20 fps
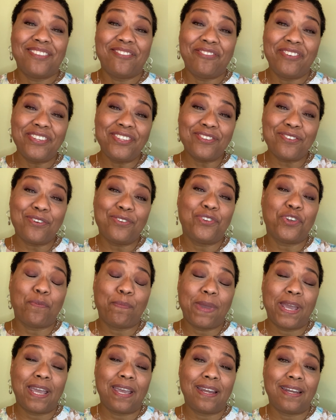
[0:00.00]
physical
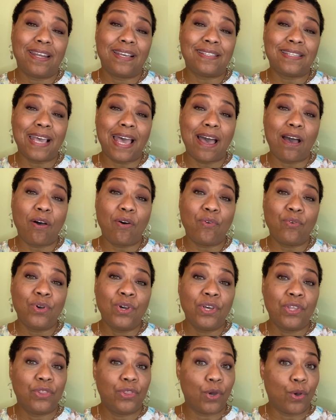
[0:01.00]
domain is how
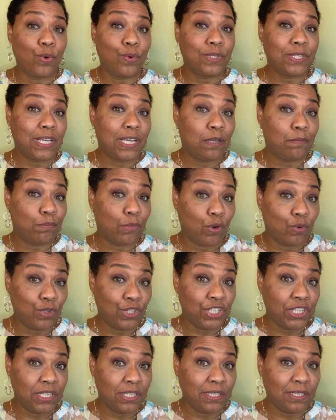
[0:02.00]
those
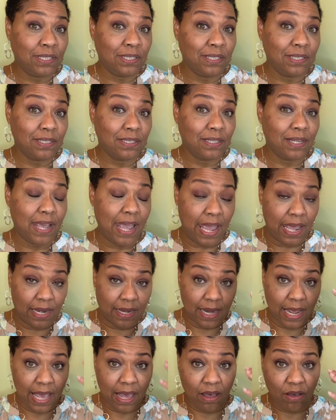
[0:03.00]
emotions
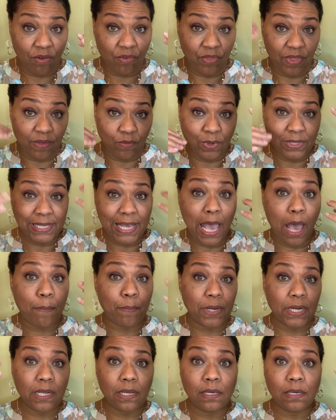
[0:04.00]
and how what's
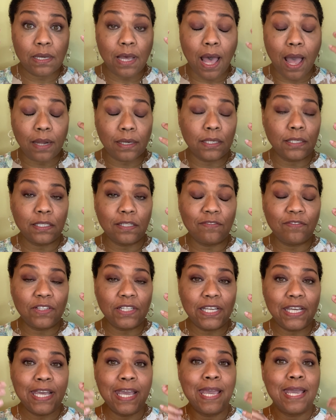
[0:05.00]
happening
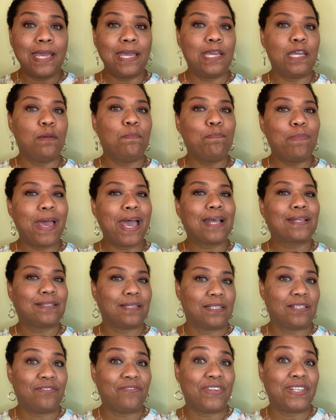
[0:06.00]
cognitively impacts
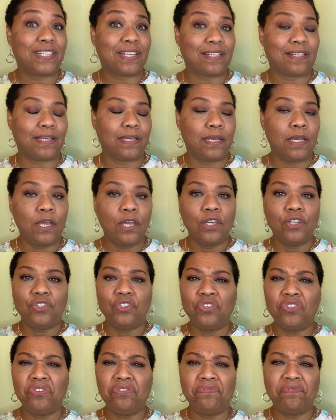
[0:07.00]
us physically.
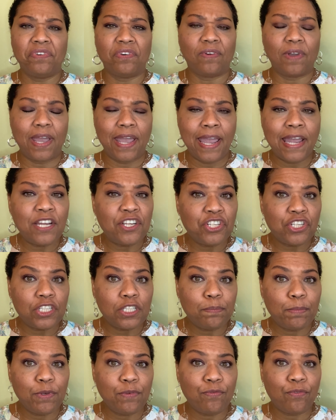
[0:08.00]
Do you feel anxious
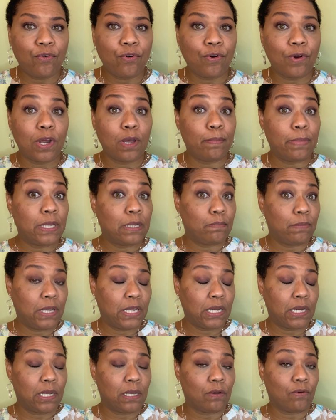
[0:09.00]
before a big
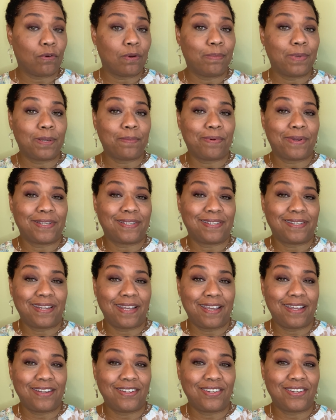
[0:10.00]
meeting or a big
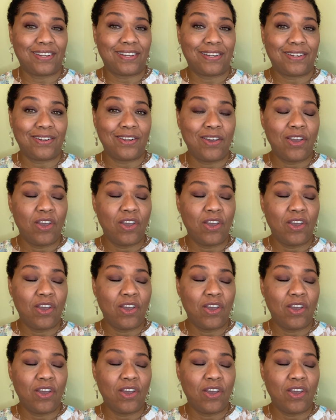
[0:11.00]
presentation?